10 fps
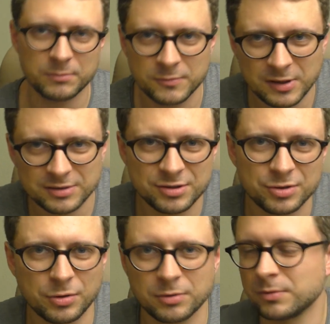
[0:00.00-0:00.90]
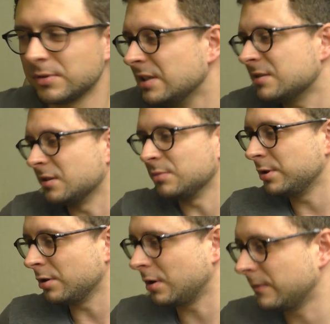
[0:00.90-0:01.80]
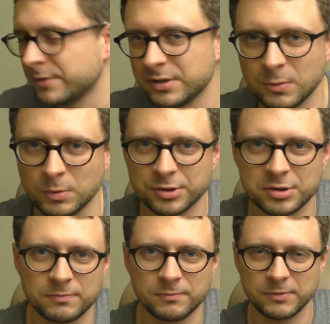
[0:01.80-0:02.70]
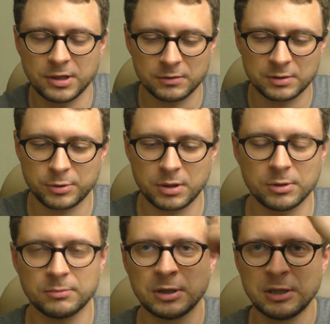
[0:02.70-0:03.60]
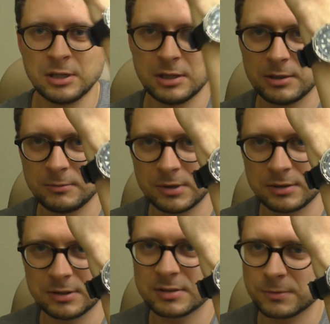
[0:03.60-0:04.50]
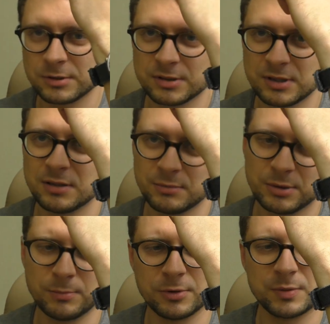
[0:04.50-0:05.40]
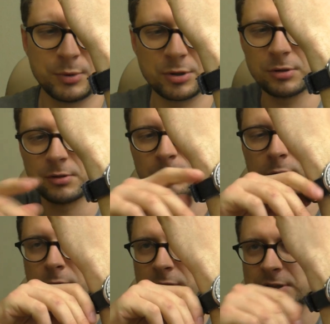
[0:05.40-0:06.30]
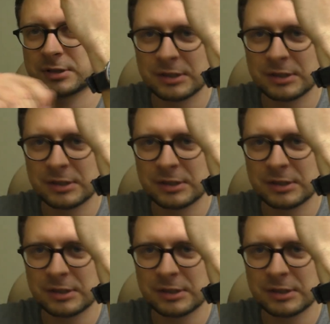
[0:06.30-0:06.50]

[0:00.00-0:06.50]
Well, G-Shock could easily be your everyday watch without a problem, but this one is a little bit more special, to be honest.